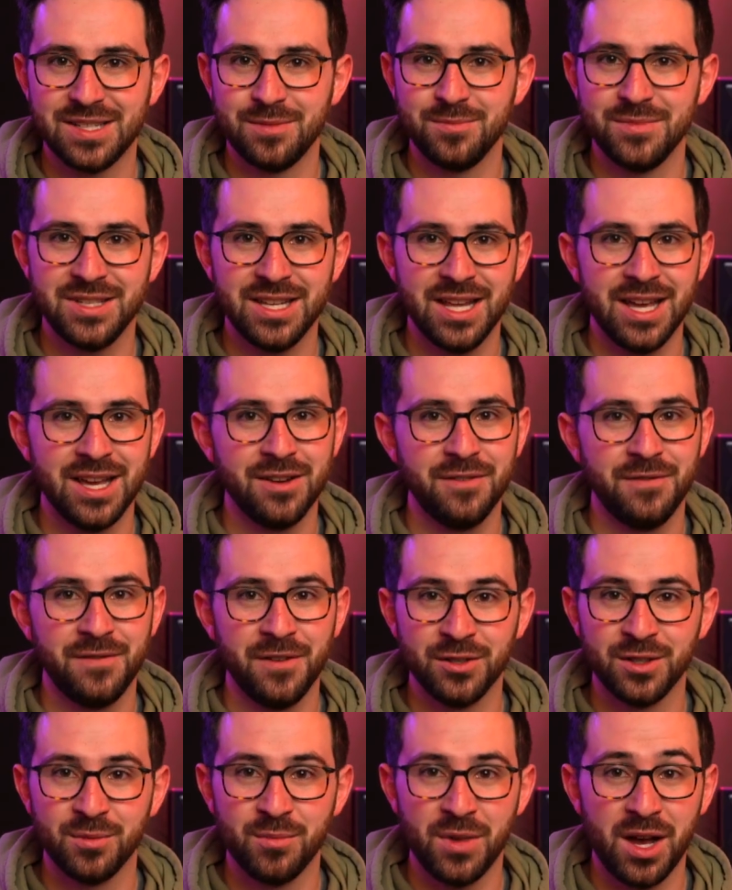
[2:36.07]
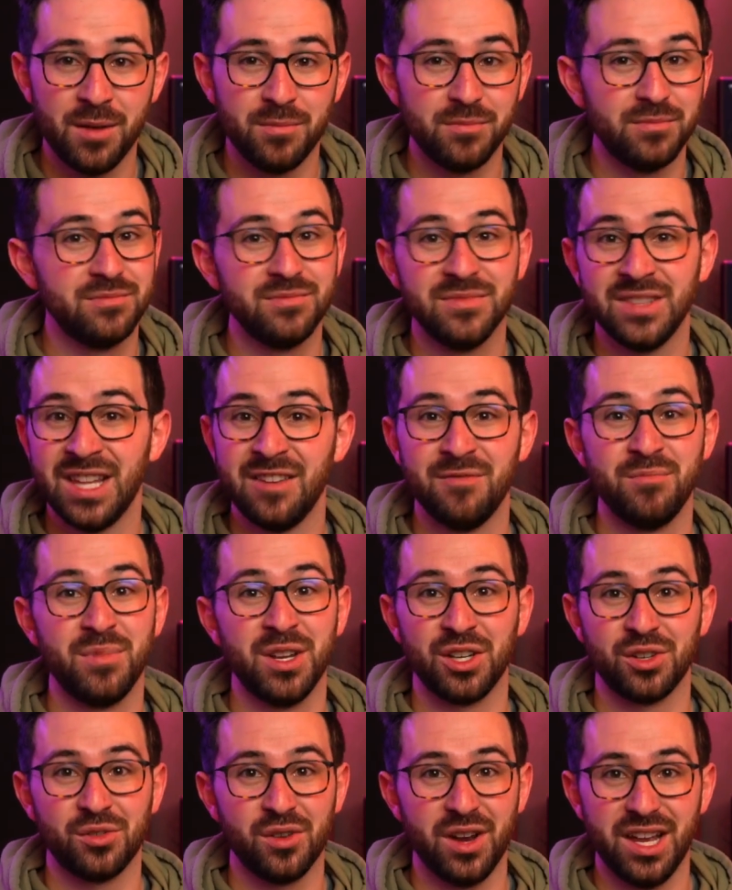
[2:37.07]
some sand, filled them up. They've
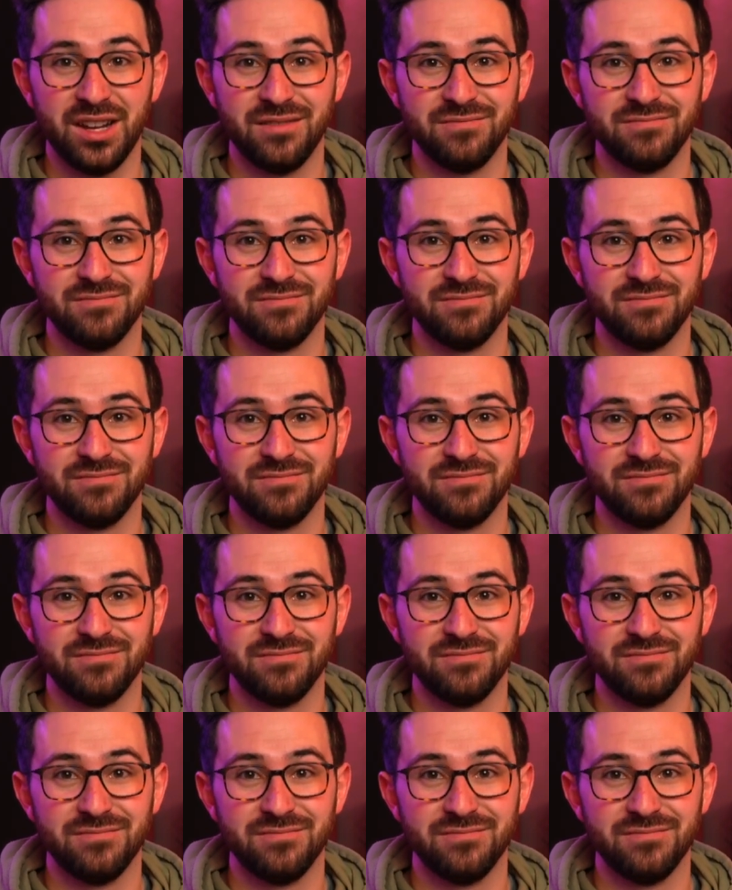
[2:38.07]
been great.